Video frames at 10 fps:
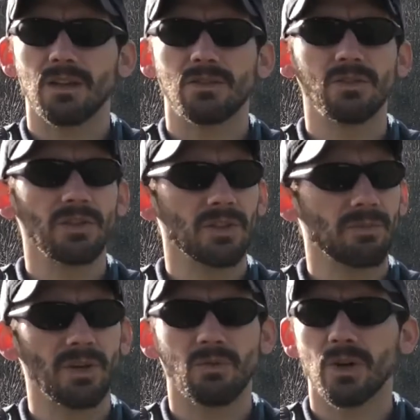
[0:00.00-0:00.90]
do a little
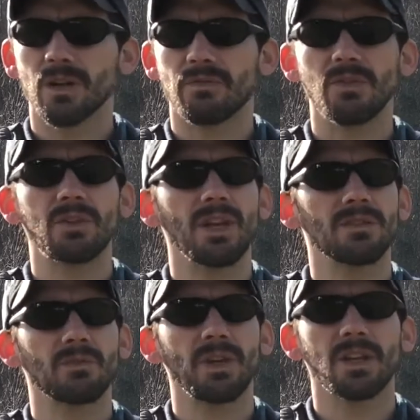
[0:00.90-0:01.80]
bit of work a few
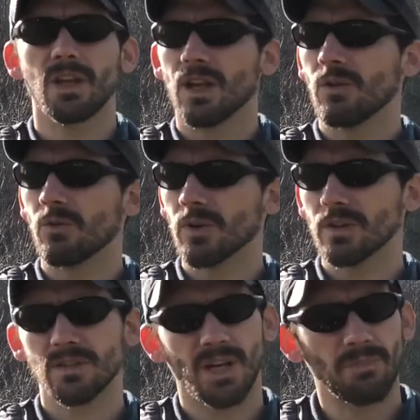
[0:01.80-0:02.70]
days a week, or
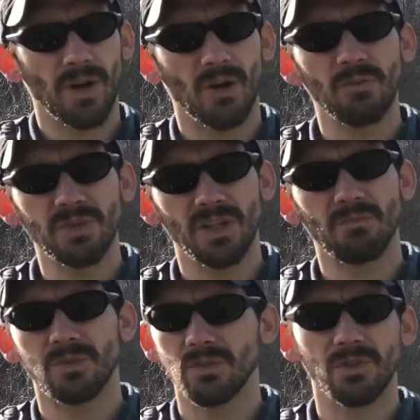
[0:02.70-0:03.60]
set up a home
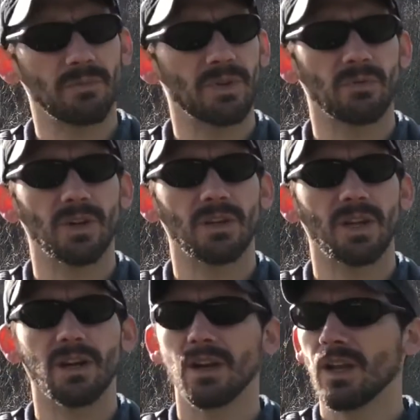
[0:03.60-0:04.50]
gym, do a little bit of work
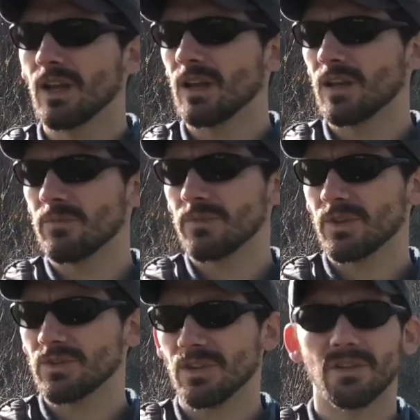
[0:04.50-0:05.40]
there.
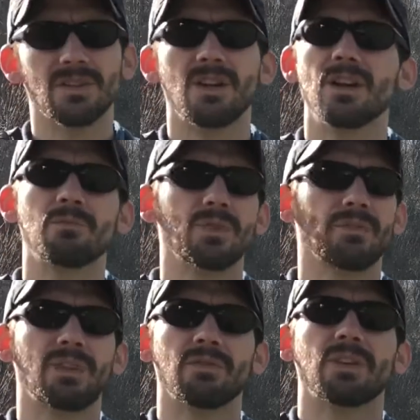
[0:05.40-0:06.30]
There's a number
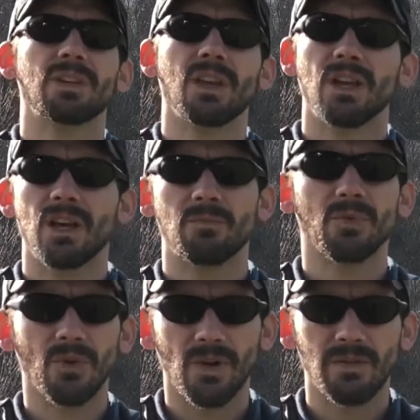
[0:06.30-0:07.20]
of different
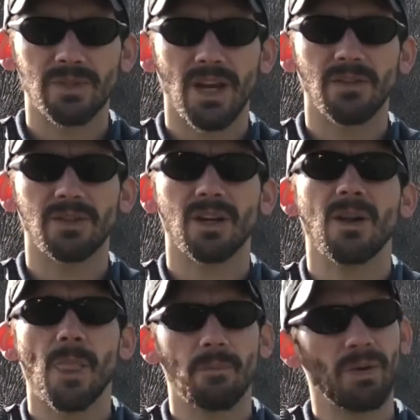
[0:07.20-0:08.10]
programs out there.
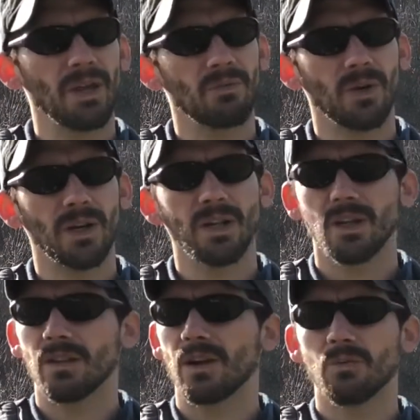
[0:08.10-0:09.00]
Pick one
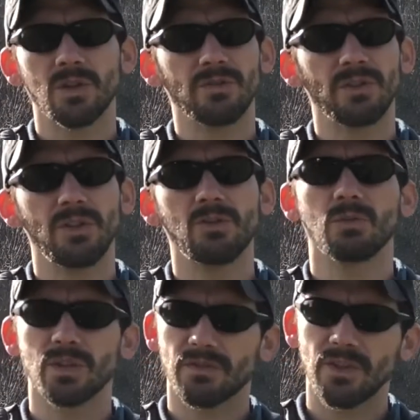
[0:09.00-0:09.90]
that works for you,
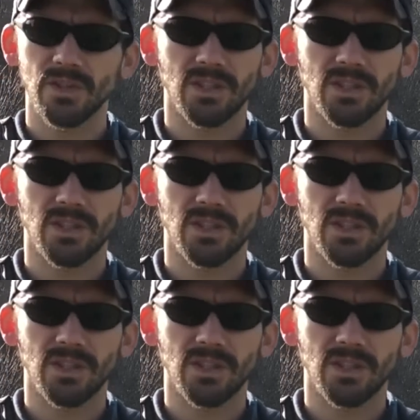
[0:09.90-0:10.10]
works for your